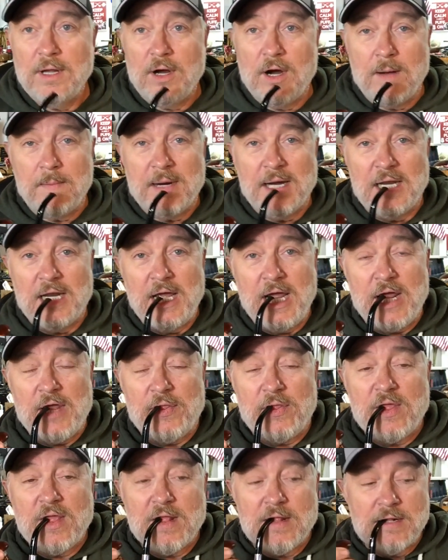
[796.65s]
on my
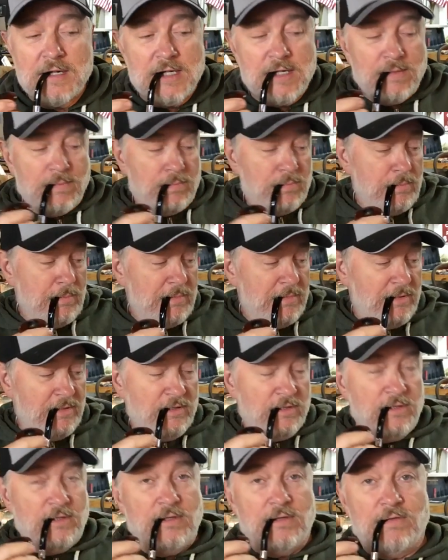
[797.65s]
lathe.
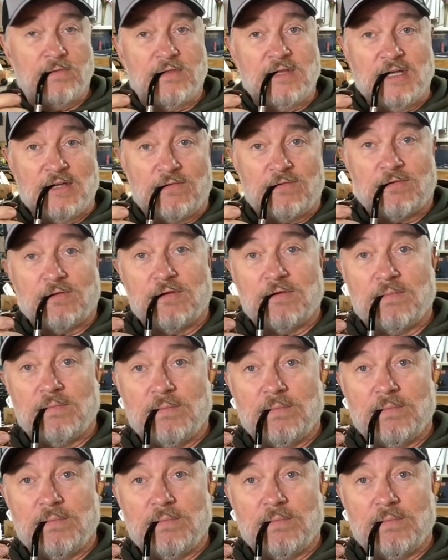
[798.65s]
This.